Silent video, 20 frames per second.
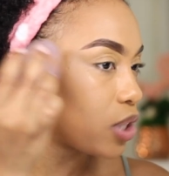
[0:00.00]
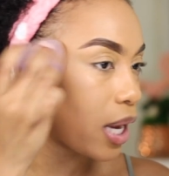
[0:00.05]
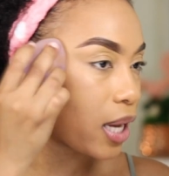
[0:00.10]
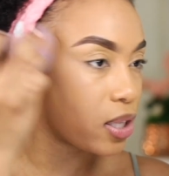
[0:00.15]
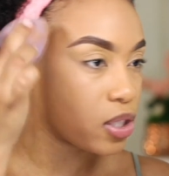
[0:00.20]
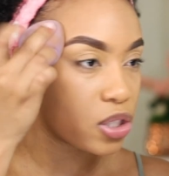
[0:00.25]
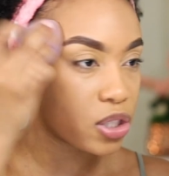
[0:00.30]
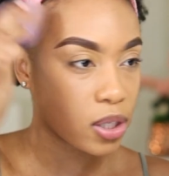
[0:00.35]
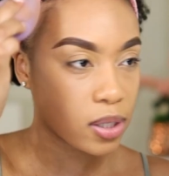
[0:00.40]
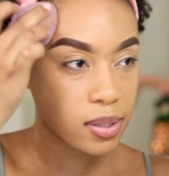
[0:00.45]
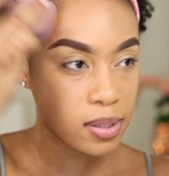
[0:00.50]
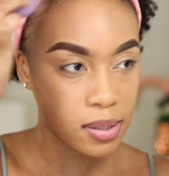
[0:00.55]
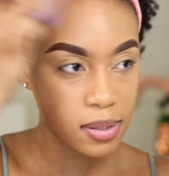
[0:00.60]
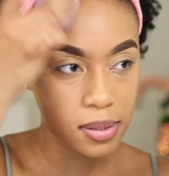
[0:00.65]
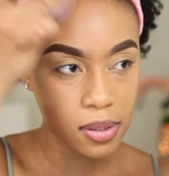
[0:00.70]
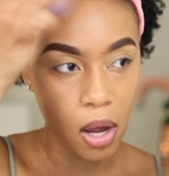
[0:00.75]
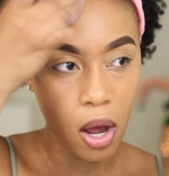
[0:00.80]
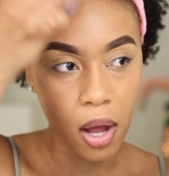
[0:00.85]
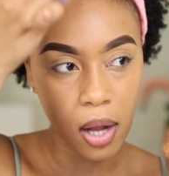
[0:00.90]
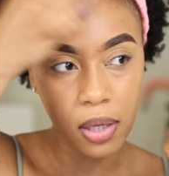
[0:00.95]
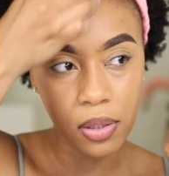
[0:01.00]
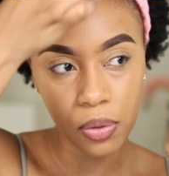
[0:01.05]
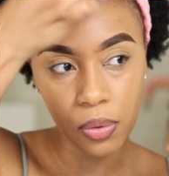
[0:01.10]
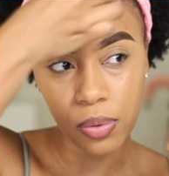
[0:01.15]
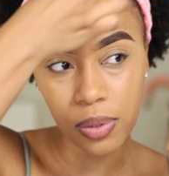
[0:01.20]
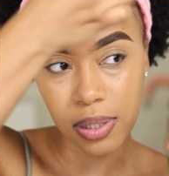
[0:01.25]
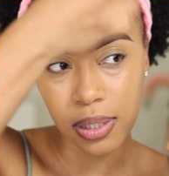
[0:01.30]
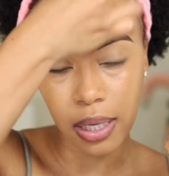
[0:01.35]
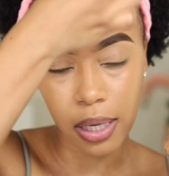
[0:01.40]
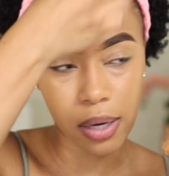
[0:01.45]
and just all
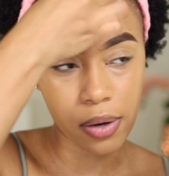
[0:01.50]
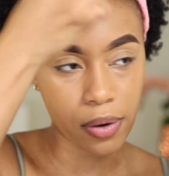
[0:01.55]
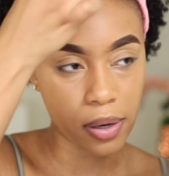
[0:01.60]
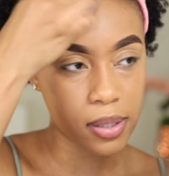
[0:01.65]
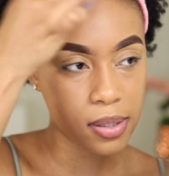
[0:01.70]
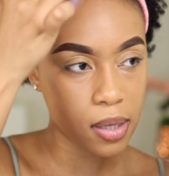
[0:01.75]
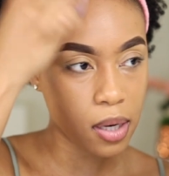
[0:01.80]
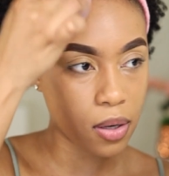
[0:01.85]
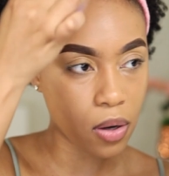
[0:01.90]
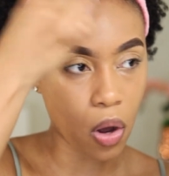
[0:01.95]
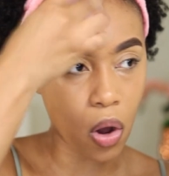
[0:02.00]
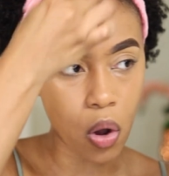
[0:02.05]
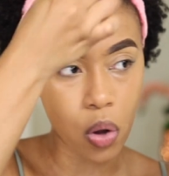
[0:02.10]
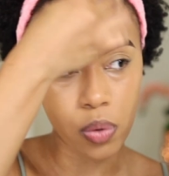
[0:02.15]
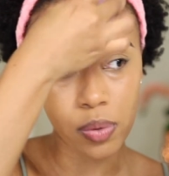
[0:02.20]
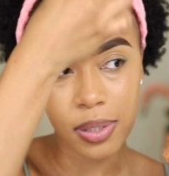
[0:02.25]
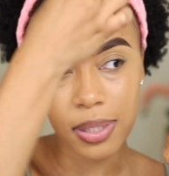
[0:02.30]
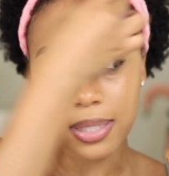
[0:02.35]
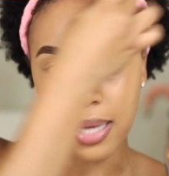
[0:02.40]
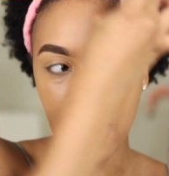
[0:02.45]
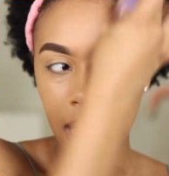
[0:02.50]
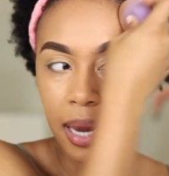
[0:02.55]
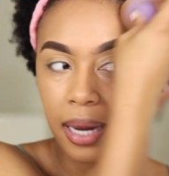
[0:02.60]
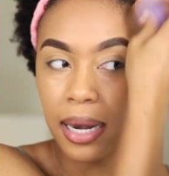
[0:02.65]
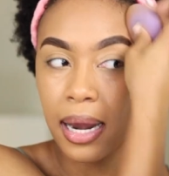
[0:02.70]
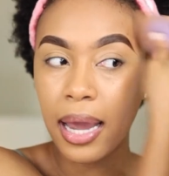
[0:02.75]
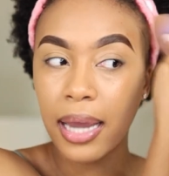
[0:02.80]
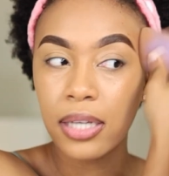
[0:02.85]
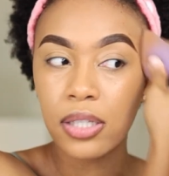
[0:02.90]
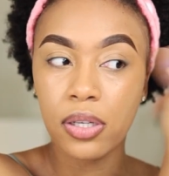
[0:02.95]
those areas on the
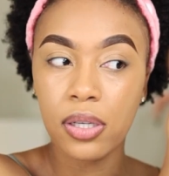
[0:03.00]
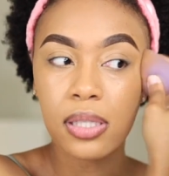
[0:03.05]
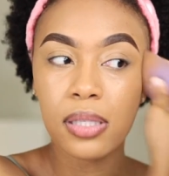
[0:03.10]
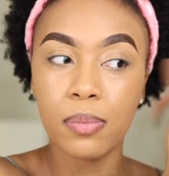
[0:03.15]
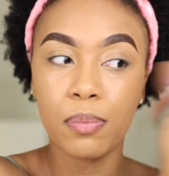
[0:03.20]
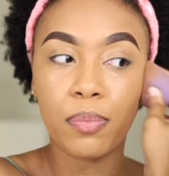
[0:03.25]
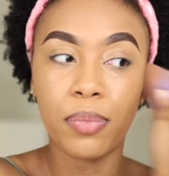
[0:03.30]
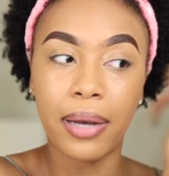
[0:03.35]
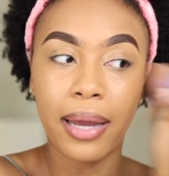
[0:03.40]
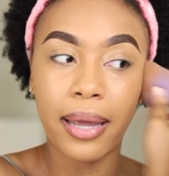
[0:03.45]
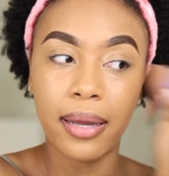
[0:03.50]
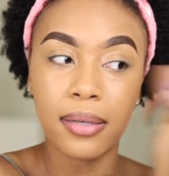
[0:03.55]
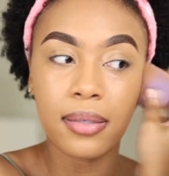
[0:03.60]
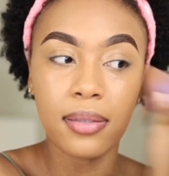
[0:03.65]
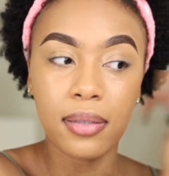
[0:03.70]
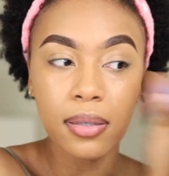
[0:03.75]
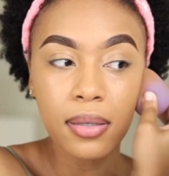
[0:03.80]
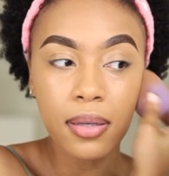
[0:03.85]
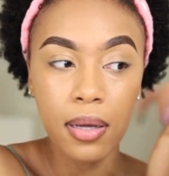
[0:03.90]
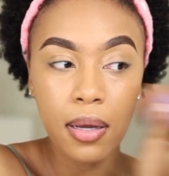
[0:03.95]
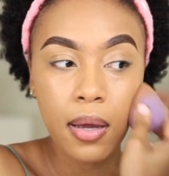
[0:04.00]
outside, I just blend